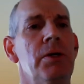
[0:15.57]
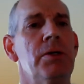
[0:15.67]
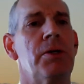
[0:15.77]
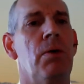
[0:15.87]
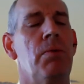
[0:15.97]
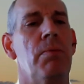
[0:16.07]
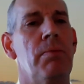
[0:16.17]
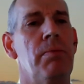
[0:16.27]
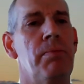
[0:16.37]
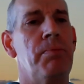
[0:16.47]
So
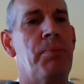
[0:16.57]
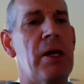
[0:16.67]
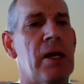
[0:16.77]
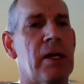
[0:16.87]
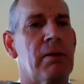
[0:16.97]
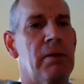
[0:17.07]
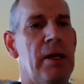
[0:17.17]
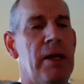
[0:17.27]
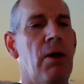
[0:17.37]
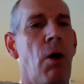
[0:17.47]
being
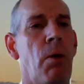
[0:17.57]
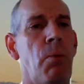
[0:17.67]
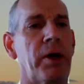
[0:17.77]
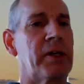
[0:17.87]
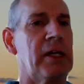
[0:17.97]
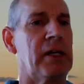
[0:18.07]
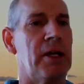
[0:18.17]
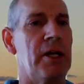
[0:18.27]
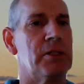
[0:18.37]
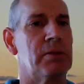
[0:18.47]
in home working
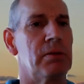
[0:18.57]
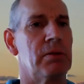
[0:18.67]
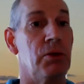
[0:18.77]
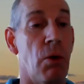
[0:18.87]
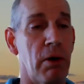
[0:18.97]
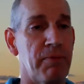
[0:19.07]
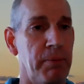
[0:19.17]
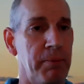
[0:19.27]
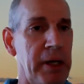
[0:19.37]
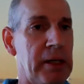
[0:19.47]
is the norm
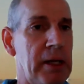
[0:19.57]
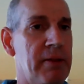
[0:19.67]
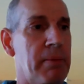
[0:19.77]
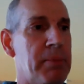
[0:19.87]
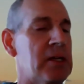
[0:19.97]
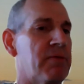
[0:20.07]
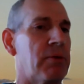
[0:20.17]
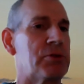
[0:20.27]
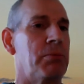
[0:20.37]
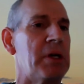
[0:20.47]
for me. And then being on
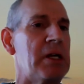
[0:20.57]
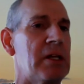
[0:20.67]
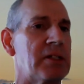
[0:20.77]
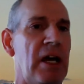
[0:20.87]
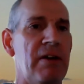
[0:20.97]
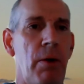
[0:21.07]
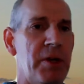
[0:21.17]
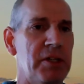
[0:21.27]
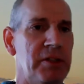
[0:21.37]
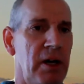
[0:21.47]
virtual meetings, I've
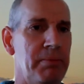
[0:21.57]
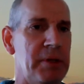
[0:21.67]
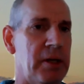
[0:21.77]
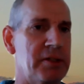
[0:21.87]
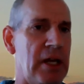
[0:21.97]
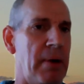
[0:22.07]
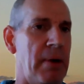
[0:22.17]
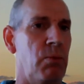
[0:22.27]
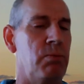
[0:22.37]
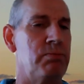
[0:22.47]
always done, because I'm
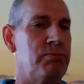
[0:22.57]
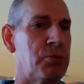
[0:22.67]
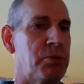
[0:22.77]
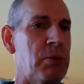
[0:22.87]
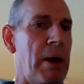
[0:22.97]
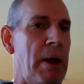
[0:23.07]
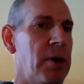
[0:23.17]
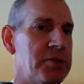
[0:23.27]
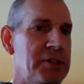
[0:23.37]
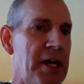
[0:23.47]
on 2-3
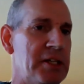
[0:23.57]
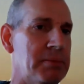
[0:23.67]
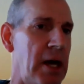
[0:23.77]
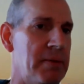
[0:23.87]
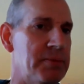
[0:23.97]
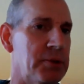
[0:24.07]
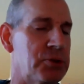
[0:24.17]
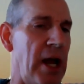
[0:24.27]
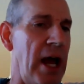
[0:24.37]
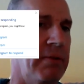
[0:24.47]
webinars a day sometimes for
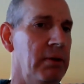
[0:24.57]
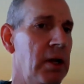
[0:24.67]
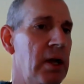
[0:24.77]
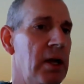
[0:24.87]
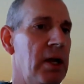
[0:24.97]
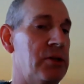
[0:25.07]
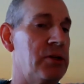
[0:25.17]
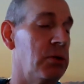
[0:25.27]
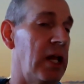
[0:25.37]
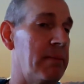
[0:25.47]
travel. I
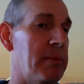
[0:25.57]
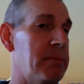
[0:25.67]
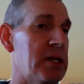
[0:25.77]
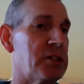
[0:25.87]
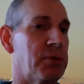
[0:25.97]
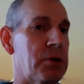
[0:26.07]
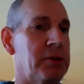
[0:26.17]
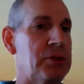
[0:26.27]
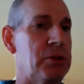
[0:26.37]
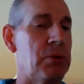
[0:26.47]
do a lot of my meetings
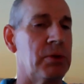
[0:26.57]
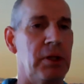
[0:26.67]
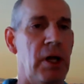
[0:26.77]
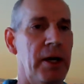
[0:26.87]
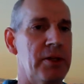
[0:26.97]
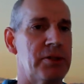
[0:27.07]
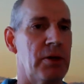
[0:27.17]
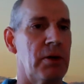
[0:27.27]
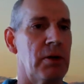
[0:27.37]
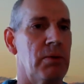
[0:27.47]
virtually too with clients,
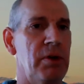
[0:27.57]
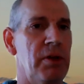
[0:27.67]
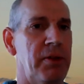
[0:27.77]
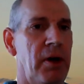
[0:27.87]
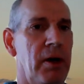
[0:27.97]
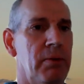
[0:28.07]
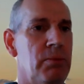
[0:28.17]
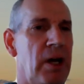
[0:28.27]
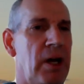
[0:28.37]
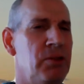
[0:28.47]
or with
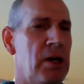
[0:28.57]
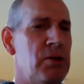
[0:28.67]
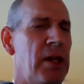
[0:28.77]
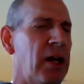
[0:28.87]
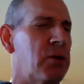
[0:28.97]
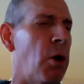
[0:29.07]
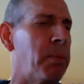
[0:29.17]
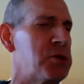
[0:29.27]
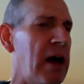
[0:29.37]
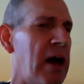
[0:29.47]
I do a lot of
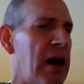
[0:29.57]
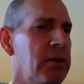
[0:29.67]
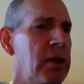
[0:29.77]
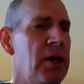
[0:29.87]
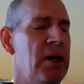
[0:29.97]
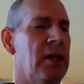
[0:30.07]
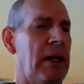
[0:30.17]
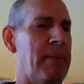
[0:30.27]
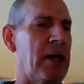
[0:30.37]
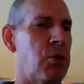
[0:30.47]
corporate travel.
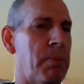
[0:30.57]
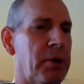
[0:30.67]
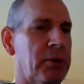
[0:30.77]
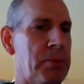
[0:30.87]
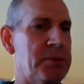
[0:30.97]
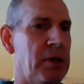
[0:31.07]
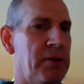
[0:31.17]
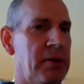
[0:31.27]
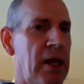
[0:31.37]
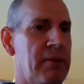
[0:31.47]
A lot of my corporate groups,
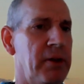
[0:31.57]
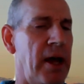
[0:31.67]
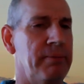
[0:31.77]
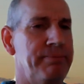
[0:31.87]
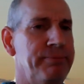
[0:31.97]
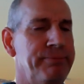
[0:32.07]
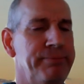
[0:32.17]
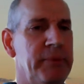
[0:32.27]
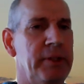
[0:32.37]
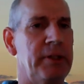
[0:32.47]
they're not
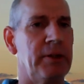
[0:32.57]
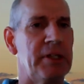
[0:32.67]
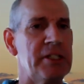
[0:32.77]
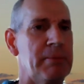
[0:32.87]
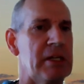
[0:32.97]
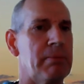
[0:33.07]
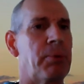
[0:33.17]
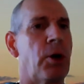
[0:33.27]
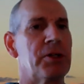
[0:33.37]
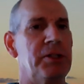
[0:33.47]
easy to meet
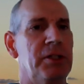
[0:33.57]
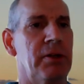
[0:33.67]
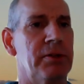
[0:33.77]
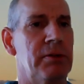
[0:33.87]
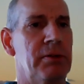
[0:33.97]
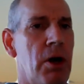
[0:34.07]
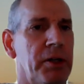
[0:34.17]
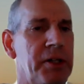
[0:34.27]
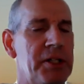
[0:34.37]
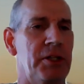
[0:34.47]
in person. They're
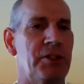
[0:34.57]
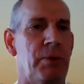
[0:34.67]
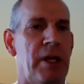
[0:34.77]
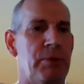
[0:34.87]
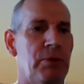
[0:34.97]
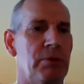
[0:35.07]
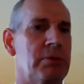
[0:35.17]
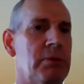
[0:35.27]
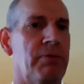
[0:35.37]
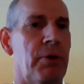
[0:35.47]
long distance, so we end up
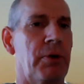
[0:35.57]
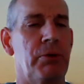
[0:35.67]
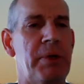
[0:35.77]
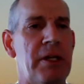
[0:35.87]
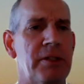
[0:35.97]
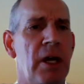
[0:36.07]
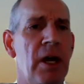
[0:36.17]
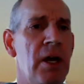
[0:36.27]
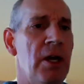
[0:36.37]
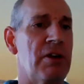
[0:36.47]
doing virtual meetings.
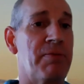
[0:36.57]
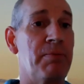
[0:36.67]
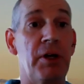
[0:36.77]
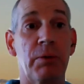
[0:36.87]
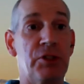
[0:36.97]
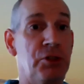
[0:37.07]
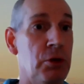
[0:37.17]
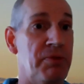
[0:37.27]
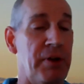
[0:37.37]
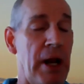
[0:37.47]
So I'm familiar with
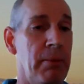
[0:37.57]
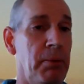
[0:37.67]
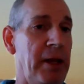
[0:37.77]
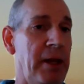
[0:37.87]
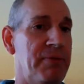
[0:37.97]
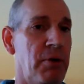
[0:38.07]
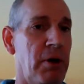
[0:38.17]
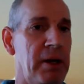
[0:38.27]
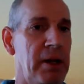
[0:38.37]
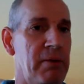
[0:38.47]
Zoom, phenomenal
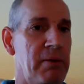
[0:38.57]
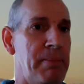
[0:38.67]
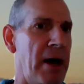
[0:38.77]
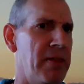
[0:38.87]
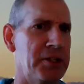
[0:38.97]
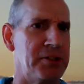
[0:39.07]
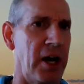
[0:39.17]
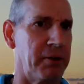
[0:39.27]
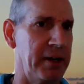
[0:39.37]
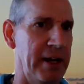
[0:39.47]
platform, and I want to buy their
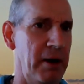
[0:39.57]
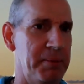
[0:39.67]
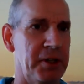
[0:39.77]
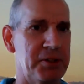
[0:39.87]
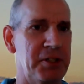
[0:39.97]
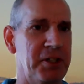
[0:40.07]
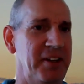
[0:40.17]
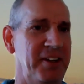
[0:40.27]
stock right now, because